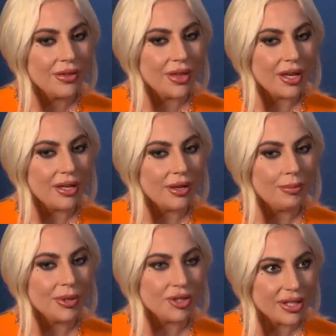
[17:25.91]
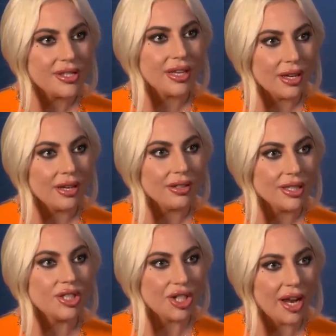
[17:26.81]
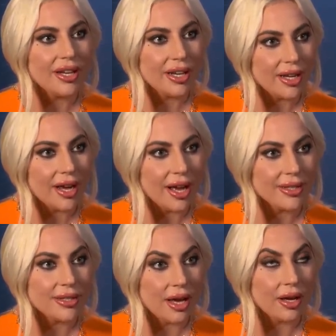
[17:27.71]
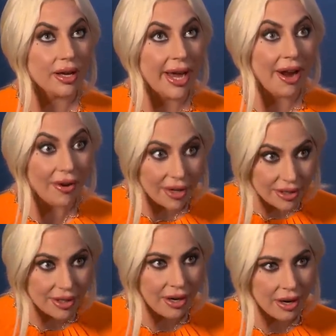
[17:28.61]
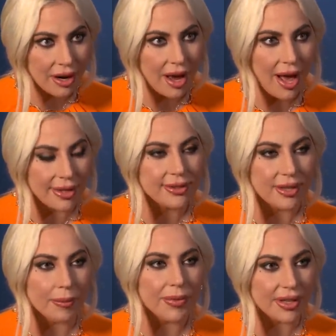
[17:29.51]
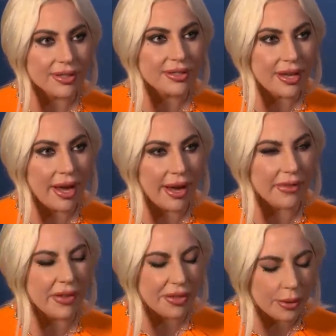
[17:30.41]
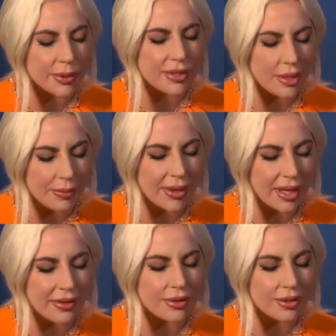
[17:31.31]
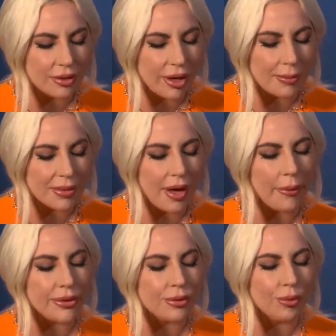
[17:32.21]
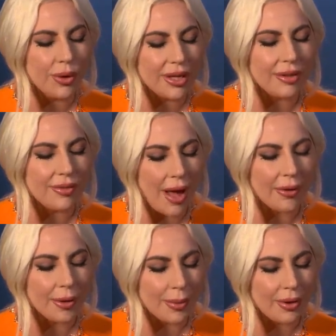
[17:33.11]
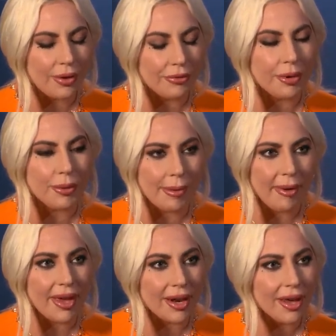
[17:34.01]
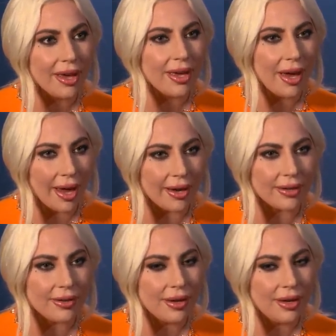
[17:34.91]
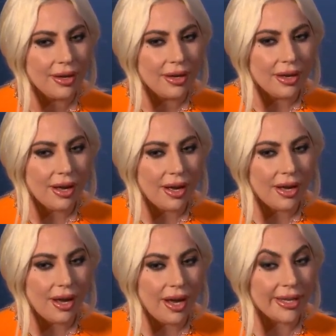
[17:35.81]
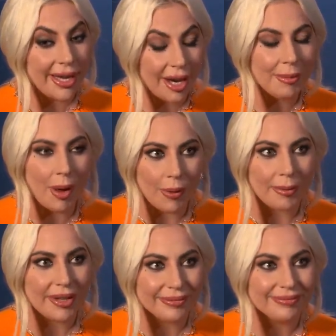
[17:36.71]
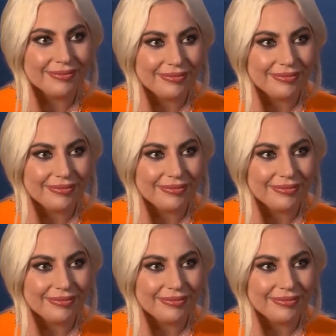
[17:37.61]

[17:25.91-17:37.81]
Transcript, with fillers: that Patrizia Reggiani as a character had mm. something to say and that there was something in the script that was really valuable for women and I care about women.